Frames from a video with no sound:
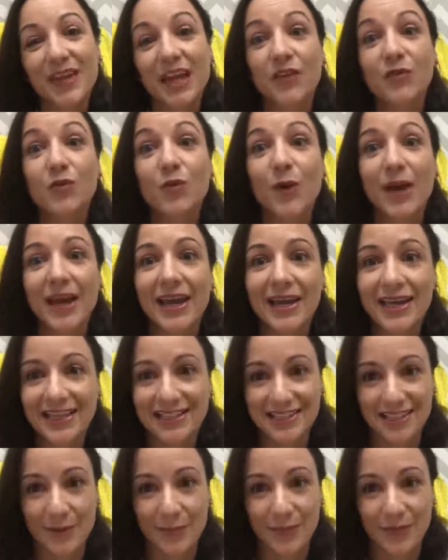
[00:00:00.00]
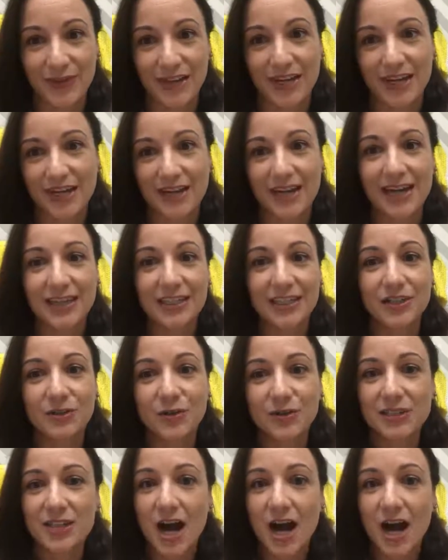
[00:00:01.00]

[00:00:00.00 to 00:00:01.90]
if you ate something, got into a